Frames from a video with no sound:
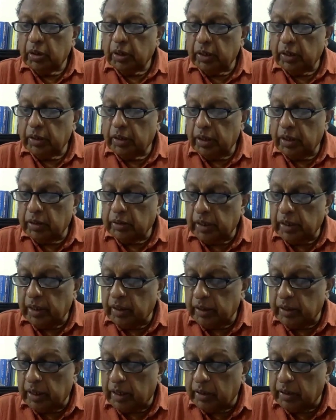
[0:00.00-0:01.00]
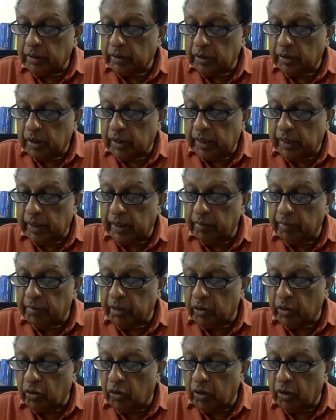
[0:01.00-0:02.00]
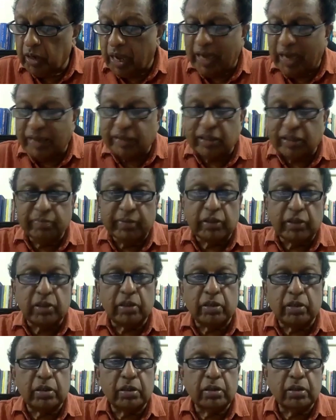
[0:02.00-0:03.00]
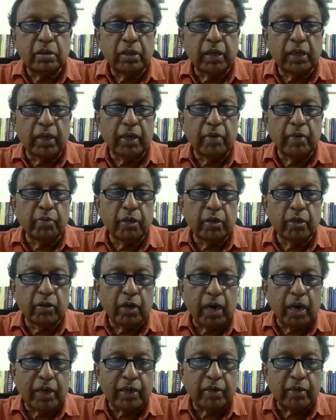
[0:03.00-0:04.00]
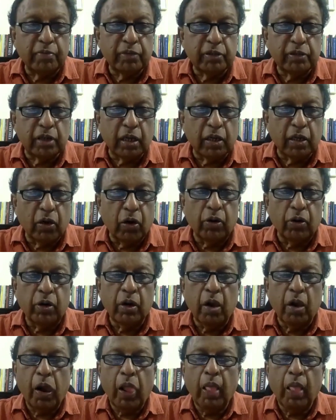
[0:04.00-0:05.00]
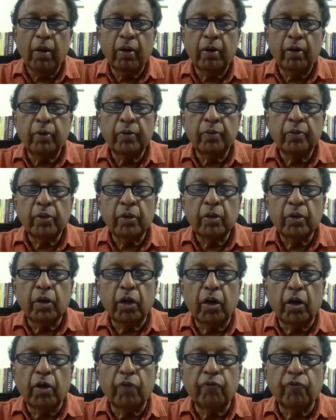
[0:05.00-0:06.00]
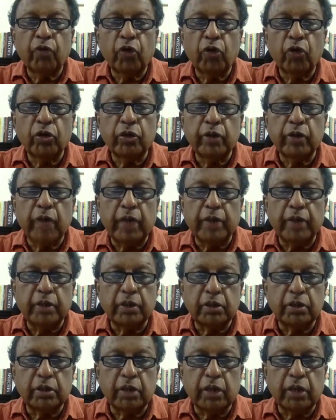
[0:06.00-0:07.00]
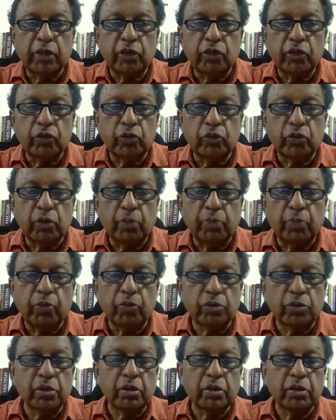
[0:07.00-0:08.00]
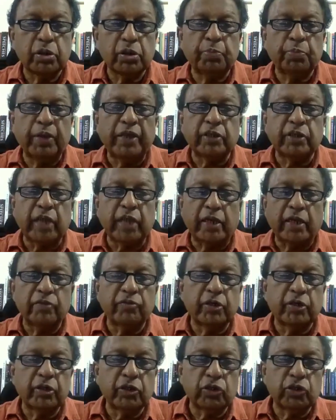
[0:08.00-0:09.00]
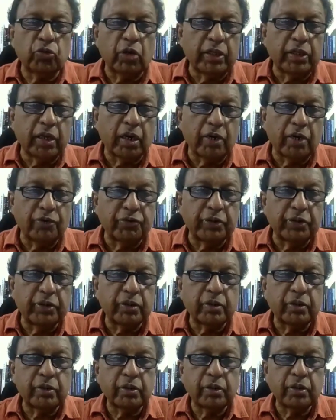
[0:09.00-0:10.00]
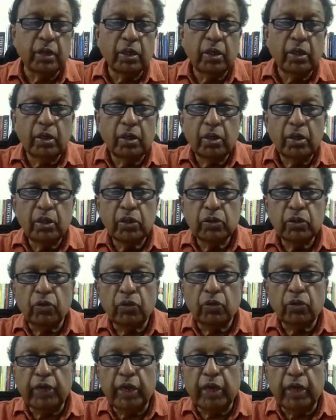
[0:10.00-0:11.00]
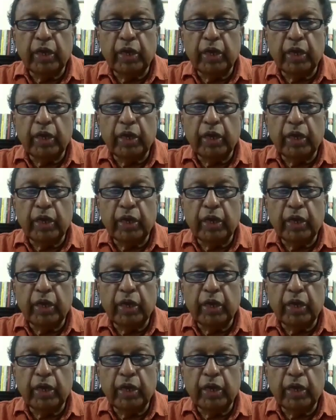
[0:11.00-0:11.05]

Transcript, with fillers: uh, there, is an, there is an agreement called Artemis Agreement or Artemis Accord uh, for the United States to support space activities to other countries. So we